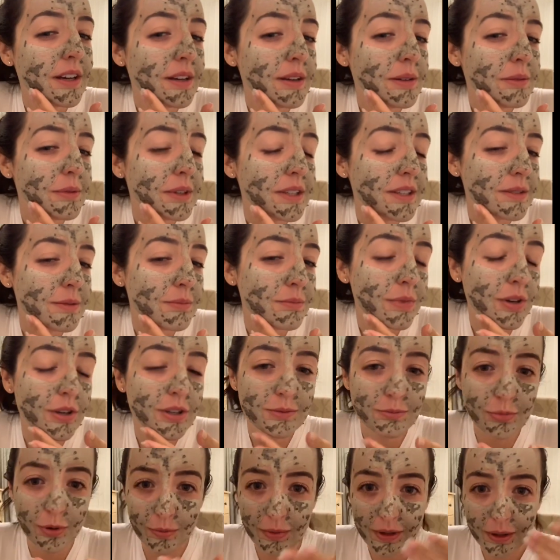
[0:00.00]
means it most
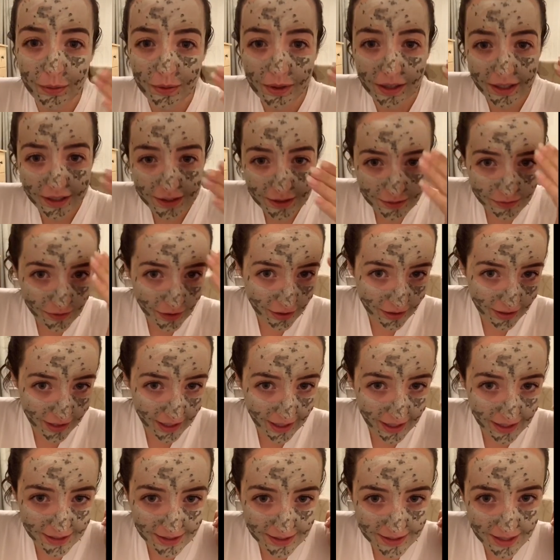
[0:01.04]
probably will exfoliate
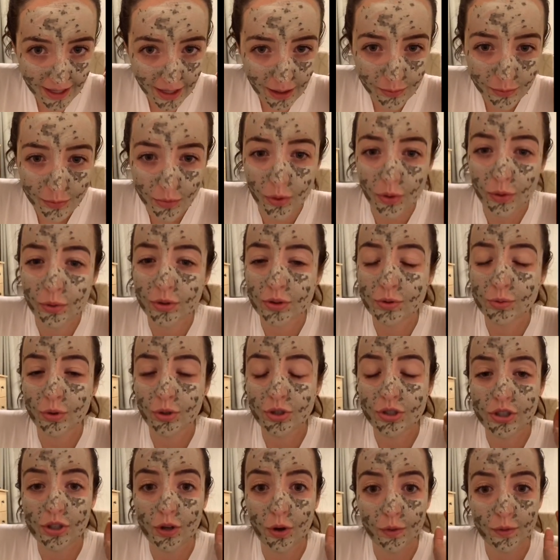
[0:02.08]
the skin while it's
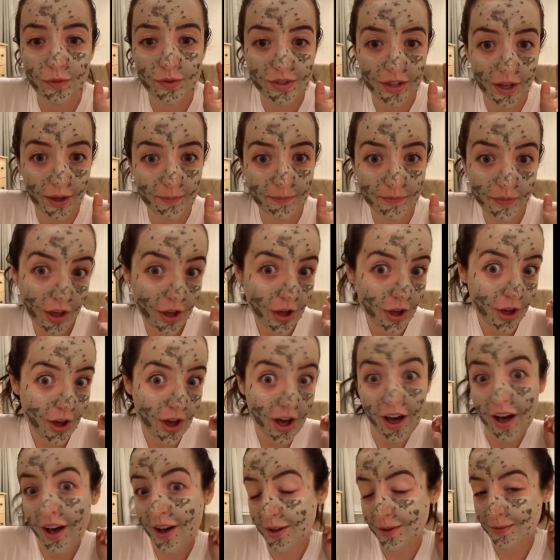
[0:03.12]
washing off. So
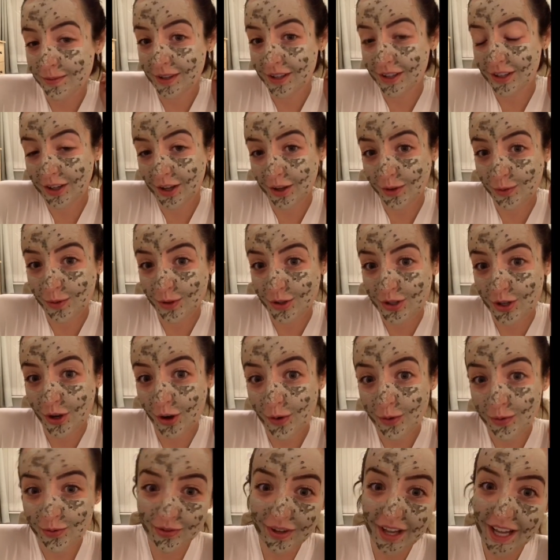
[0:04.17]
I'm gonna go wash it
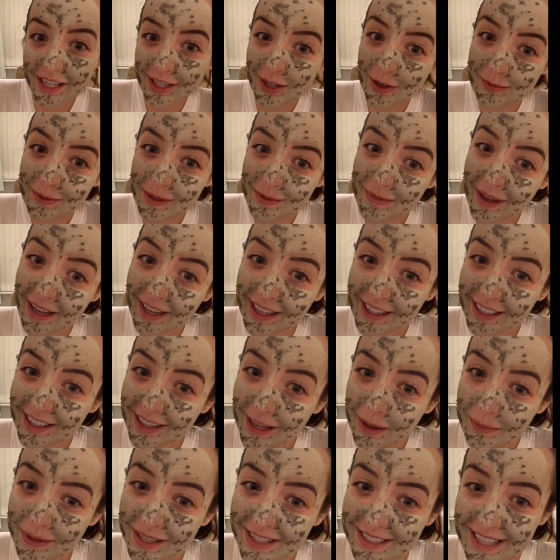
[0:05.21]
off and I'll be back in a
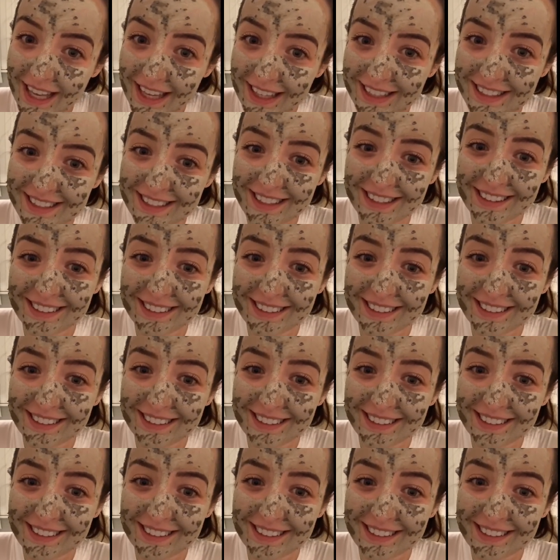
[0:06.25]
couple of seconds.